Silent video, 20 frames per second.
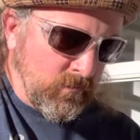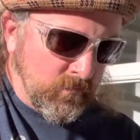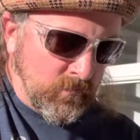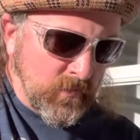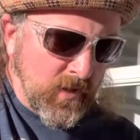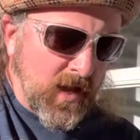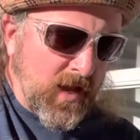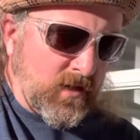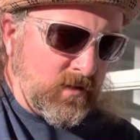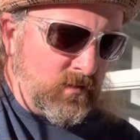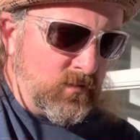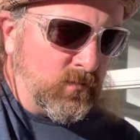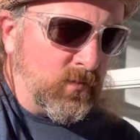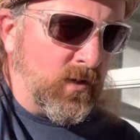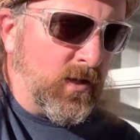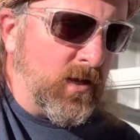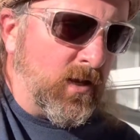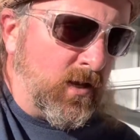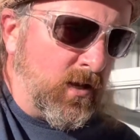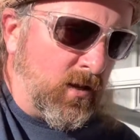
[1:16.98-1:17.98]
Might as
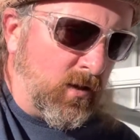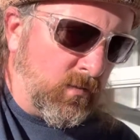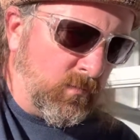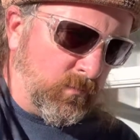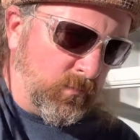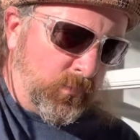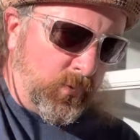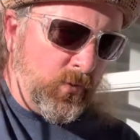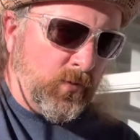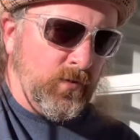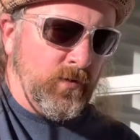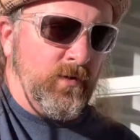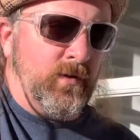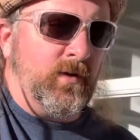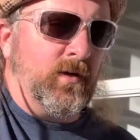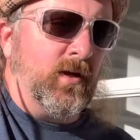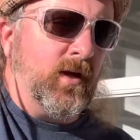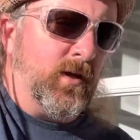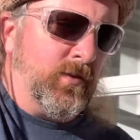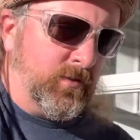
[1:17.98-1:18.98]
well pour
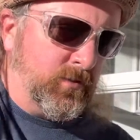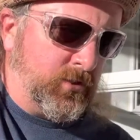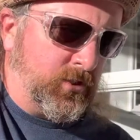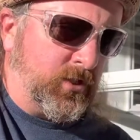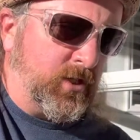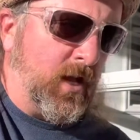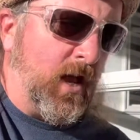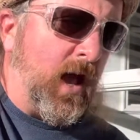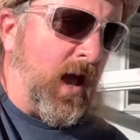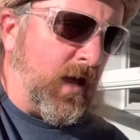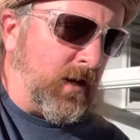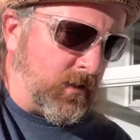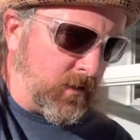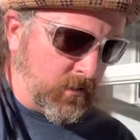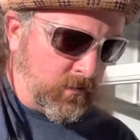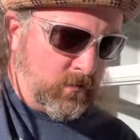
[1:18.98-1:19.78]
another shot